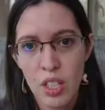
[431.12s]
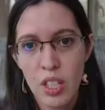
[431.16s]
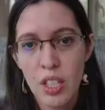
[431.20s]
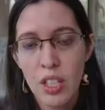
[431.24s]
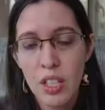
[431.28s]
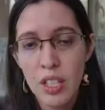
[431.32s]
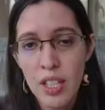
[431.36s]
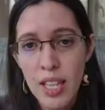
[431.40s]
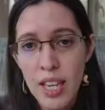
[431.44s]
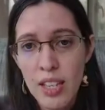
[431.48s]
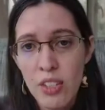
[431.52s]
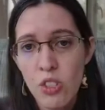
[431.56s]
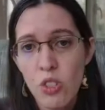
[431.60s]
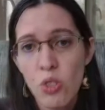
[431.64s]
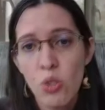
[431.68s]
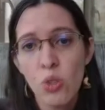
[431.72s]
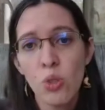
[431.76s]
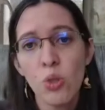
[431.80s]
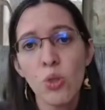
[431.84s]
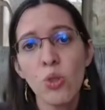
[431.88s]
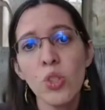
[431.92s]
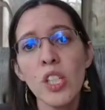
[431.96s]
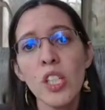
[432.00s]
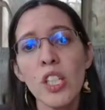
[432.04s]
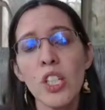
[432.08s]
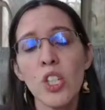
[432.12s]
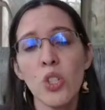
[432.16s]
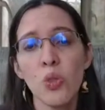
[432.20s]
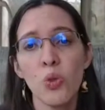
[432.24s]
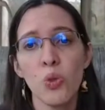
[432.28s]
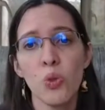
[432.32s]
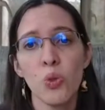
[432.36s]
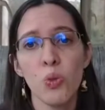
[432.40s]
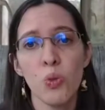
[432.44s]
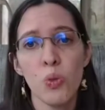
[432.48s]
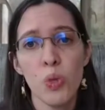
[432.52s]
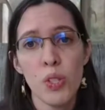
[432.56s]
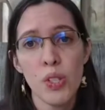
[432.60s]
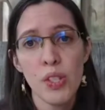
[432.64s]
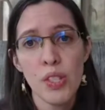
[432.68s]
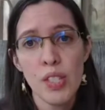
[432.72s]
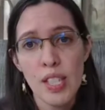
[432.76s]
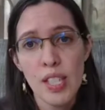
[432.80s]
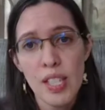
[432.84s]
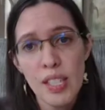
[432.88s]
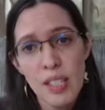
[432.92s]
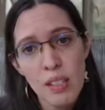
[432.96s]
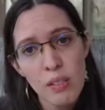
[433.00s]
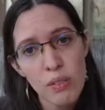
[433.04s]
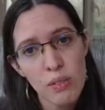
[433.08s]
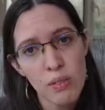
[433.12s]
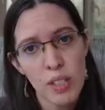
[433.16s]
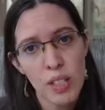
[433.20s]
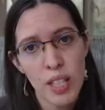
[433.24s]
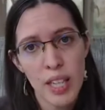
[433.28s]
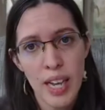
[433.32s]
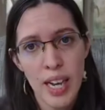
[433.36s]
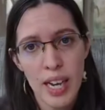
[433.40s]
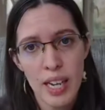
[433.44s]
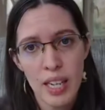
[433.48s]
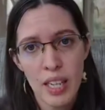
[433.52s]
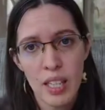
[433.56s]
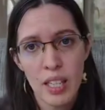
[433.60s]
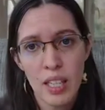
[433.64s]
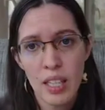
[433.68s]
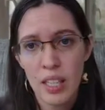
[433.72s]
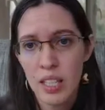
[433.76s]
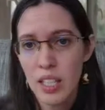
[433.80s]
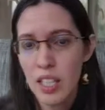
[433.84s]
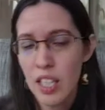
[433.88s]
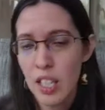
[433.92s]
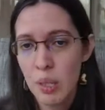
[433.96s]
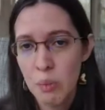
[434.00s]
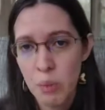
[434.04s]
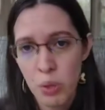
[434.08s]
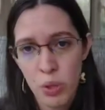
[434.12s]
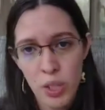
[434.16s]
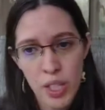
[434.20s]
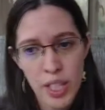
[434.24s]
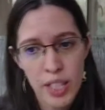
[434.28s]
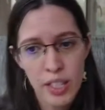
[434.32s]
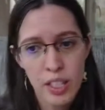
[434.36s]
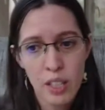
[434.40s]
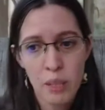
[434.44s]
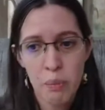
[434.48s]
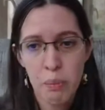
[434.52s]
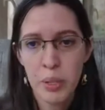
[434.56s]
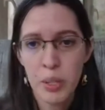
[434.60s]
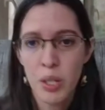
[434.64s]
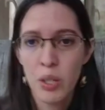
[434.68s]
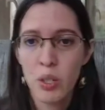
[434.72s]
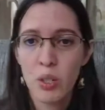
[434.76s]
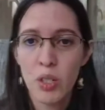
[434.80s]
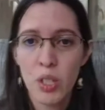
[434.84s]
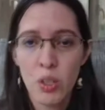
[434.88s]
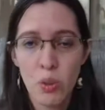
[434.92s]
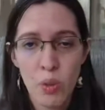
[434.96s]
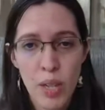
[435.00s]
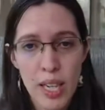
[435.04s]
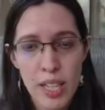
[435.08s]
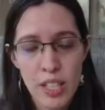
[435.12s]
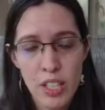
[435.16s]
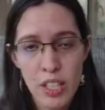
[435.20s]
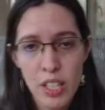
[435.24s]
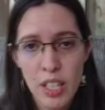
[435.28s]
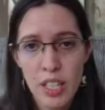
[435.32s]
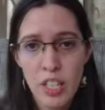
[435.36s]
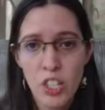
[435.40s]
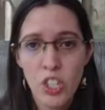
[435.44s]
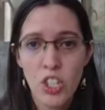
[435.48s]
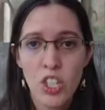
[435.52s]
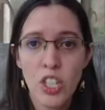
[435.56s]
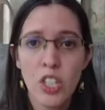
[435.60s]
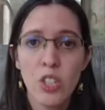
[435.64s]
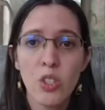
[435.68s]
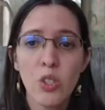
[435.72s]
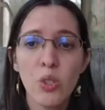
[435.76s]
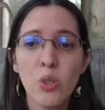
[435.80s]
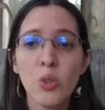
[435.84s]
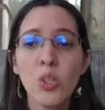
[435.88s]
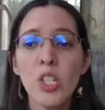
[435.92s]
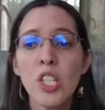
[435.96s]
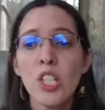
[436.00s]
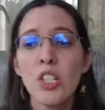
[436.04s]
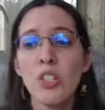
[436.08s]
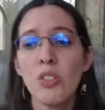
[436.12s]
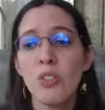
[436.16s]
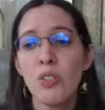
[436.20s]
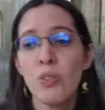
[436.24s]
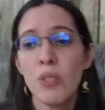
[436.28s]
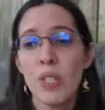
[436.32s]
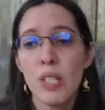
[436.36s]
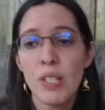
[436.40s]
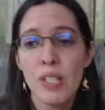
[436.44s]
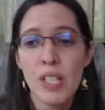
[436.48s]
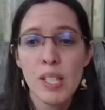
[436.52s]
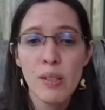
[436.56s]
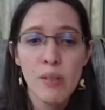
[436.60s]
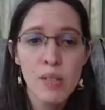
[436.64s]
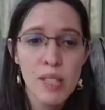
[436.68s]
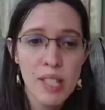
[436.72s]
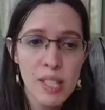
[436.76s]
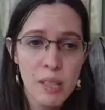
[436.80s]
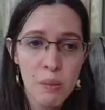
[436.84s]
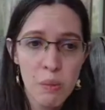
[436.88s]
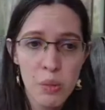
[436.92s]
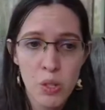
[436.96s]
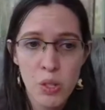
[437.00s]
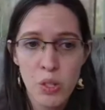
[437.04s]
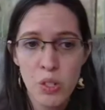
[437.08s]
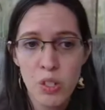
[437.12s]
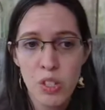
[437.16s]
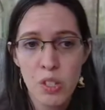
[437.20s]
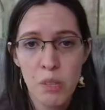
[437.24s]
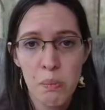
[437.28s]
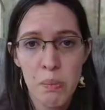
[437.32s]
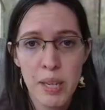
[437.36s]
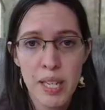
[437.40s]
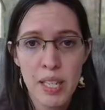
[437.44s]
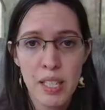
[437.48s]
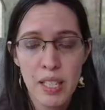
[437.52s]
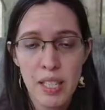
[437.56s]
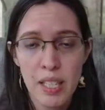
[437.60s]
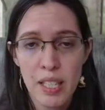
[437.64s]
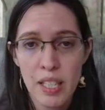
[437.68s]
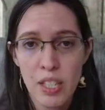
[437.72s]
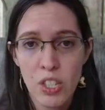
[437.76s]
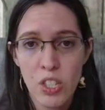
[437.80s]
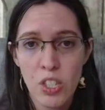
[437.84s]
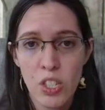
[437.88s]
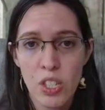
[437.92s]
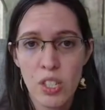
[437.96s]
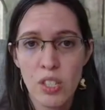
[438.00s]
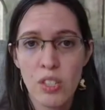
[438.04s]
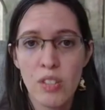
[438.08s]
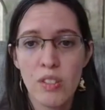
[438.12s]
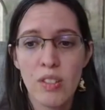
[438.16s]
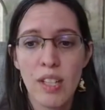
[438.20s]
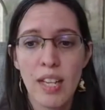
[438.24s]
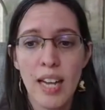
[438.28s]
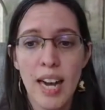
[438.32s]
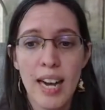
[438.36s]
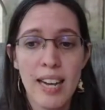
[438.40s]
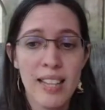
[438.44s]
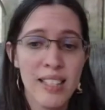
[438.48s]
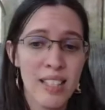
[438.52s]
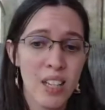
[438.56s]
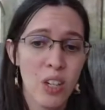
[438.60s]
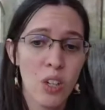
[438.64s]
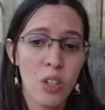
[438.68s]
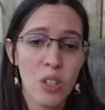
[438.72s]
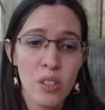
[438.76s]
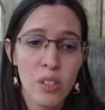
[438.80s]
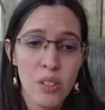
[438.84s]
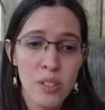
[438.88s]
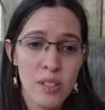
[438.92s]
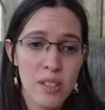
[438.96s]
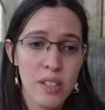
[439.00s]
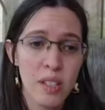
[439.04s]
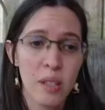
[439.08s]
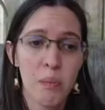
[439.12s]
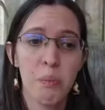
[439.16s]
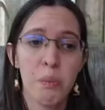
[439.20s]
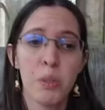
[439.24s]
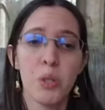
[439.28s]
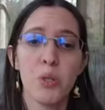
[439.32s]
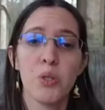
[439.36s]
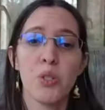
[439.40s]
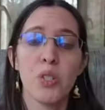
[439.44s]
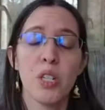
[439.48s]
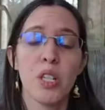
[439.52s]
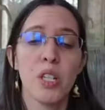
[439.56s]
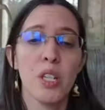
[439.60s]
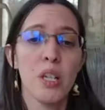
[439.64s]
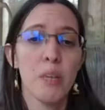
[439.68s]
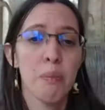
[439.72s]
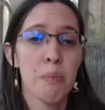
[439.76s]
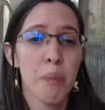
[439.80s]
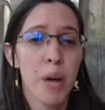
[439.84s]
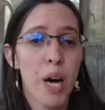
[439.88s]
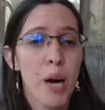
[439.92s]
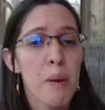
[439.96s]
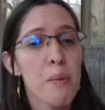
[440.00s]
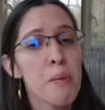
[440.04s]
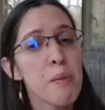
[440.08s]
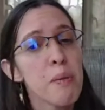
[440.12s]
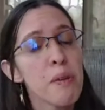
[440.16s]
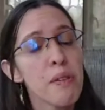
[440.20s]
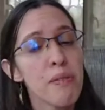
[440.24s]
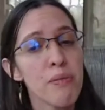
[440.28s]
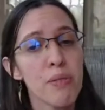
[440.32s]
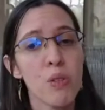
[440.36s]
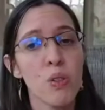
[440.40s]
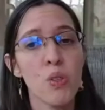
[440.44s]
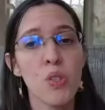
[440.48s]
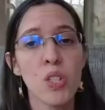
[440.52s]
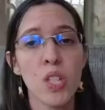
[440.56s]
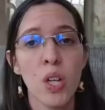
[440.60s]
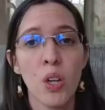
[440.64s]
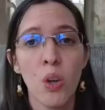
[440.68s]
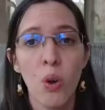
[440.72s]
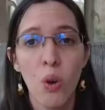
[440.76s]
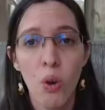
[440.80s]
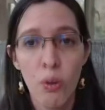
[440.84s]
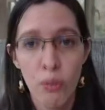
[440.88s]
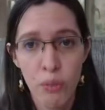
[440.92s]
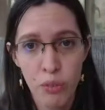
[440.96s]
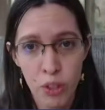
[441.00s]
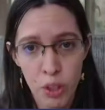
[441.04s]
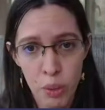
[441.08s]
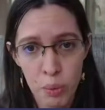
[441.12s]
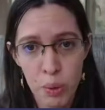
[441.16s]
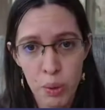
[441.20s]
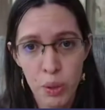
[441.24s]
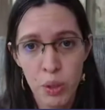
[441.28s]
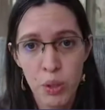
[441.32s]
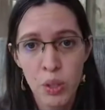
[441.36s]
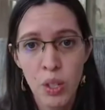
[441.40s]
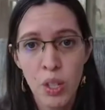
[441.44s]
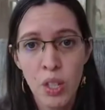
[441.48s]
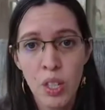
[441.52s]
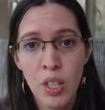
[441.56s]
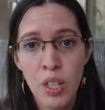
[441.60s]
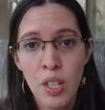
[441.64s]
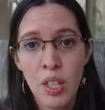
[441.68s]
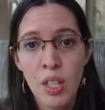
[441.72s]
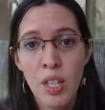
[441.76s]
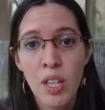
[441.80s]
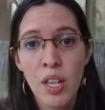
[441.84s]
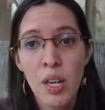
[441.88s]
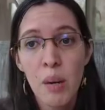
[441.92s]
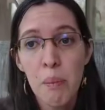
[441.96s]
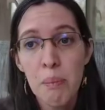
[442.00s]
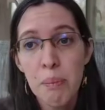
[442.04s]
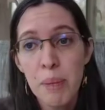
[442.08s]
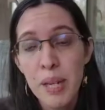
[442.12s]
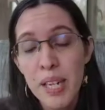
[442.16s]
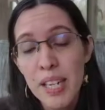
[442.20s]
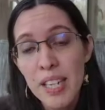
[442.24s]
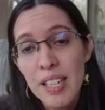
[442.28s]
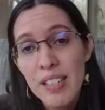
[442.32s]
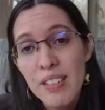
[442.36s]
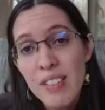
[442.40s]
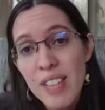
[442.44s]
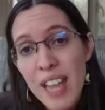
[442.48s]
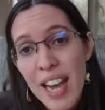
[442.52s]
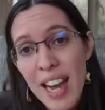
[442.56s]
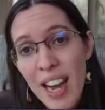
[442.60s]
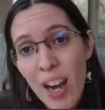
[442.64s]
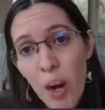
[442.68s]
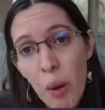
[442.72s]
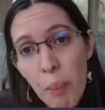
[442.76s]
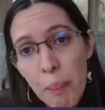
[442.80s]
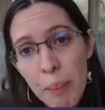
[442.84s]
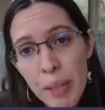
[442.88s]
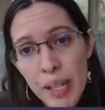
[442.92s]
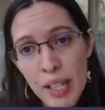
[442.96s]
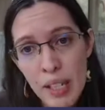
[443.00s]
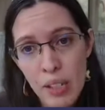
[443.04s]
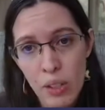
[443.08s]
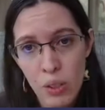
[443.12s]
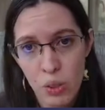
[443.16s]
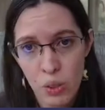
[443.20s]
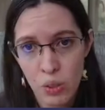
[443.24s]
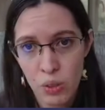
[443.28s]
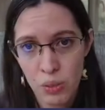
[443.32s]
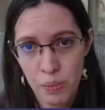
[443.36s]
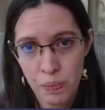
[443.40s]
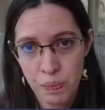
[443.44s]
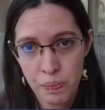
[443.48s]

yes, you do need to receive the chemotherapy or the radiation. You do need to receive some certain medications that as a holistic person, it probably feels uncomfortable, but it's helping you.